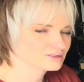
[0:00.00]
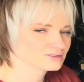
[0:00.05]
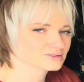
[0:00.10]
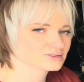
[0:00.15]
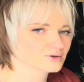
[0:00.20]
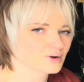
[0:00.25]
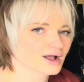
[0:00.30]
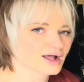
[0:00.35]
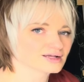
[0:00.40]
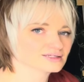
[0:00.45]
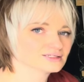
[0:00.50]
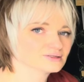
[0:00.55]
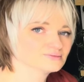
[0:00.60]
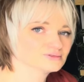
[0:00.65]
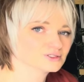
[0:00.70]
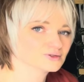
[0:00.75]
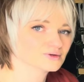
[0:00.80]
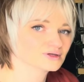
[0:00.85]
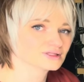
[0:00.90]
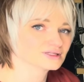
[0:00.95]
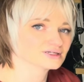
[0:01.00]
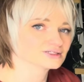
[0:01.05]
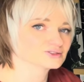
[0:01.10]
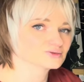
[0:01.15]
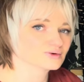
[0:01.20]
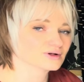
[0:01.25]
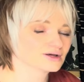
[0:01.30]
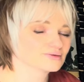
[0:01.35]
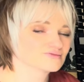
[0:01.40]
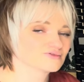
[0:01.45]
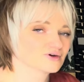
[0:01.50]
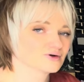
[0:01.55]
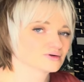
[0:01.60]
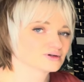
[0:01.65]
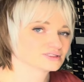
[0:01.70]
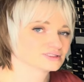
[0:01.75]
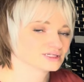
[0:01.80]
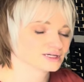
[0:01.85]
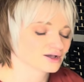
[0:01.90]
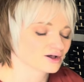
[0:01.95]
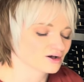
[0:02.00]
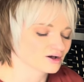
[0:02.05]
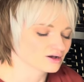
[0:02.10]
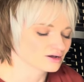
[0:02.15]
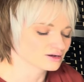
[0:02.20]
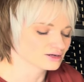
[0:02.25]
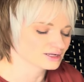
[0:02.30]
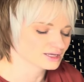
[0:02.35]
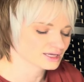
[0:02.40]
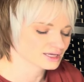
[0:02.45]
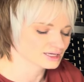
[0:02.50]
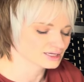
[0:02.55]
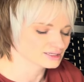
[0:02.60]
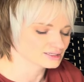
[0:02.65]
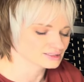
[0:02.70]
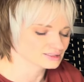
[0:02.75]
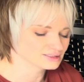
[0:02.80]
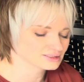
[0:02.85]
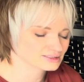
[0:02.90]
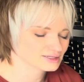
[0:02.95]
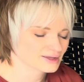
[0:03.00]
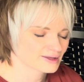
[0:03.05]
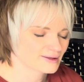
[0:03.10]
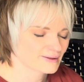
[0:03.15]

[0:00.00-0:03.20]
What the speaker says: So as I'm doing this, what I'm focusing on is